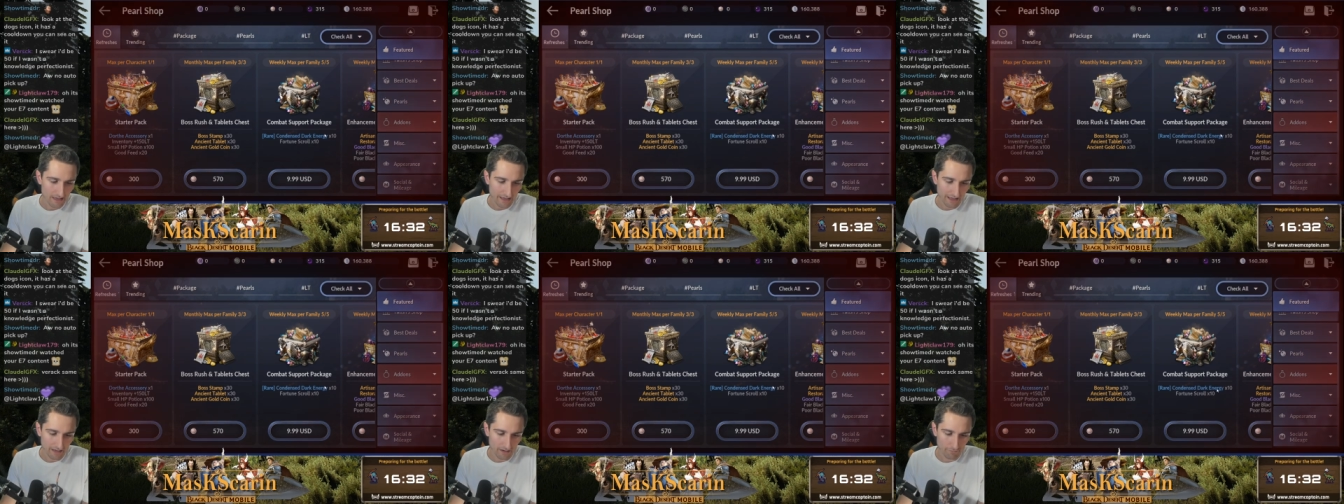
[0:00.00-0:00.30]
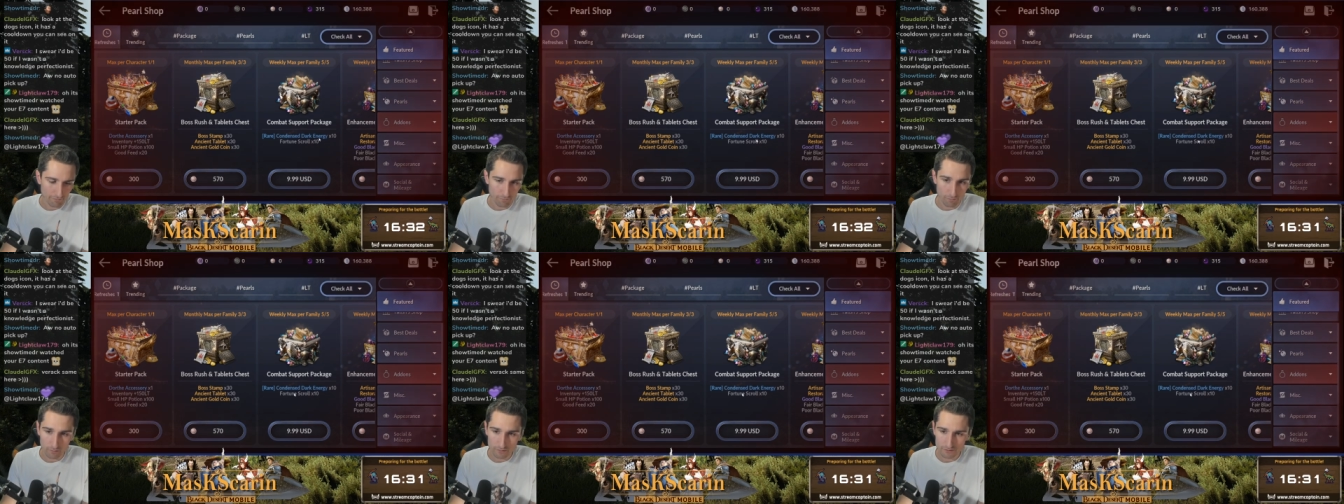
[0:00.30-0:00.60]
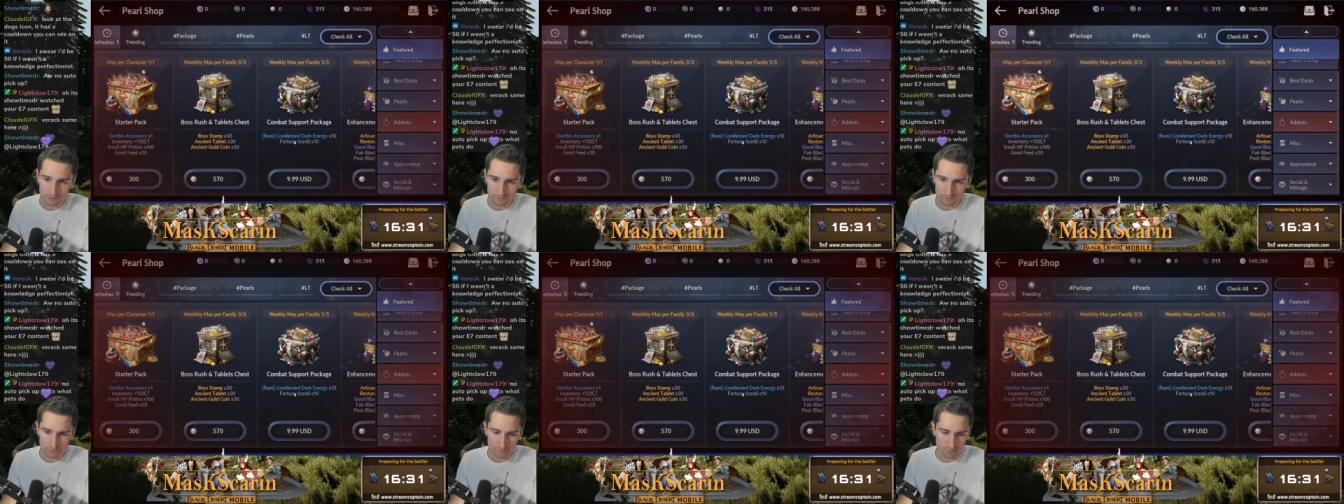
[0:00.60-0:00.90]
and a
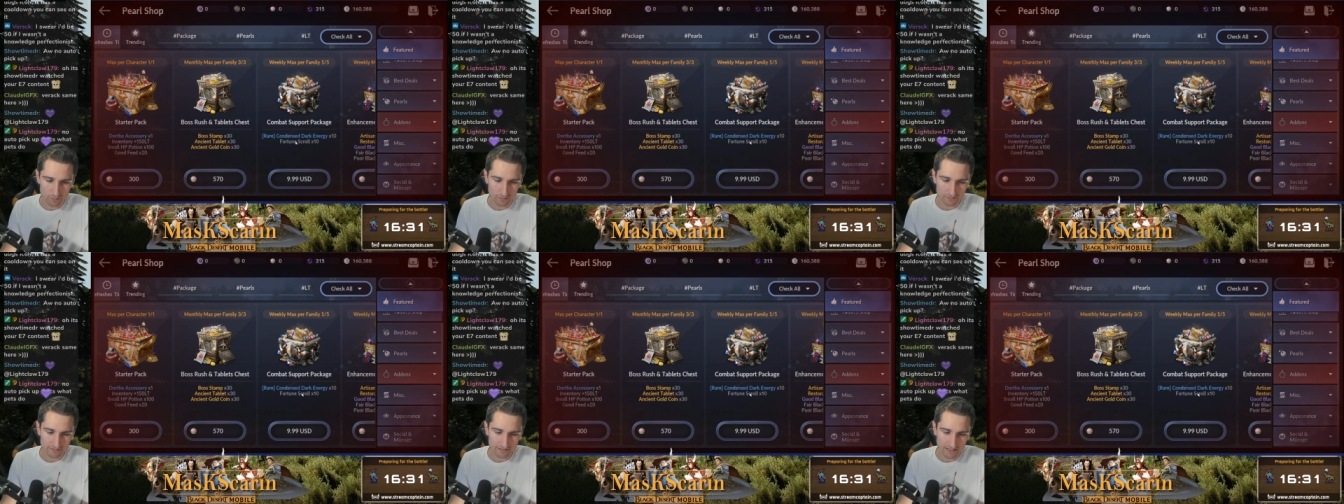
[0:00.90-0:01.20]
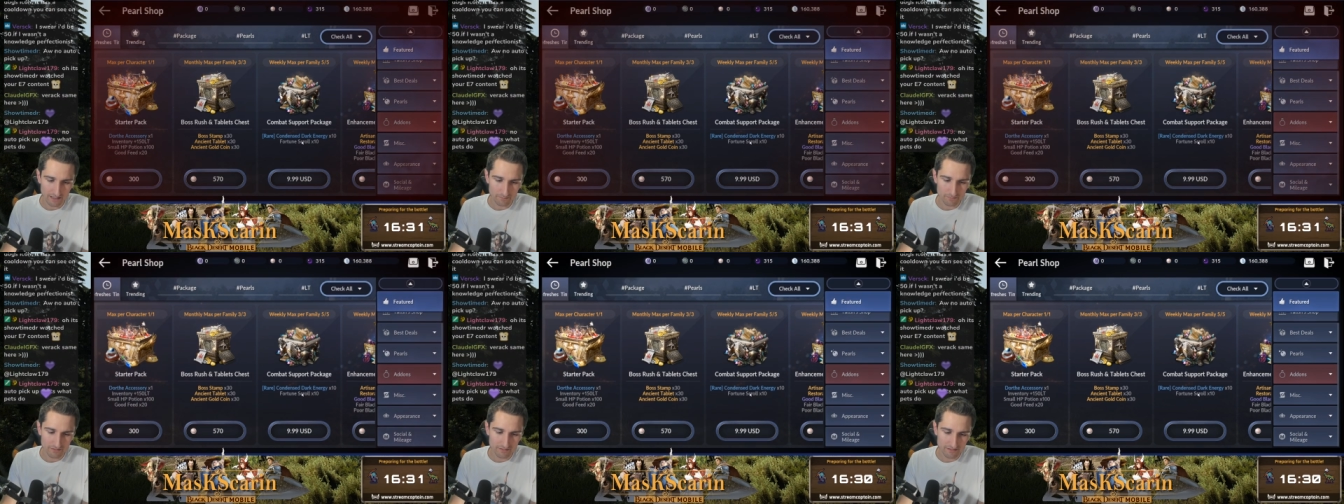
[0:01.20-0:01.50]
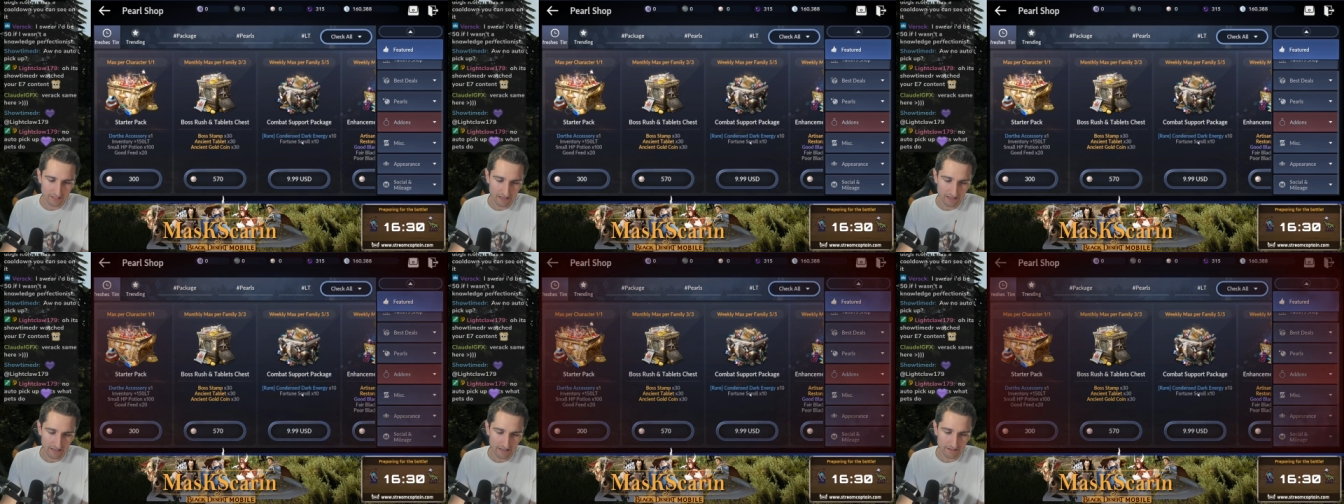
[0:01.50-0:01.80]
fortune scroll times
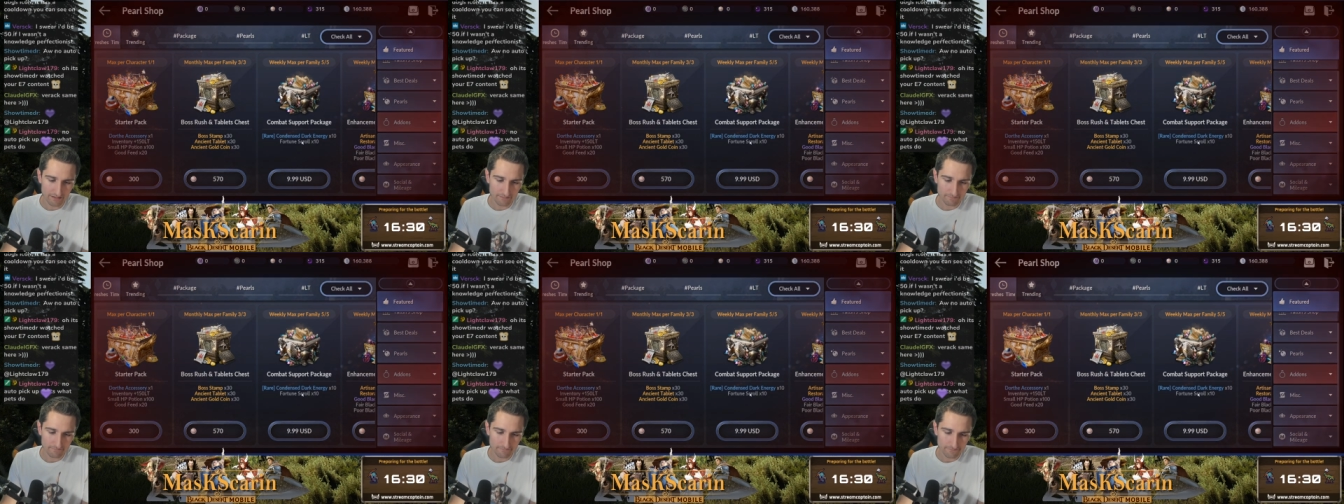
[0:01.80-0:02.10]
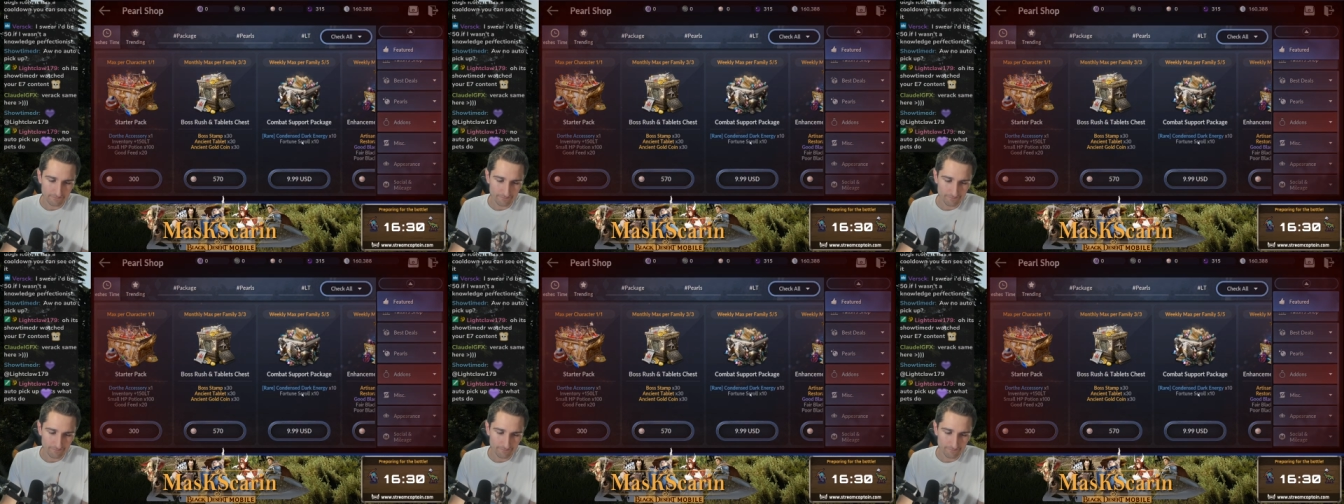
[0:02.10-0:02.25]
10.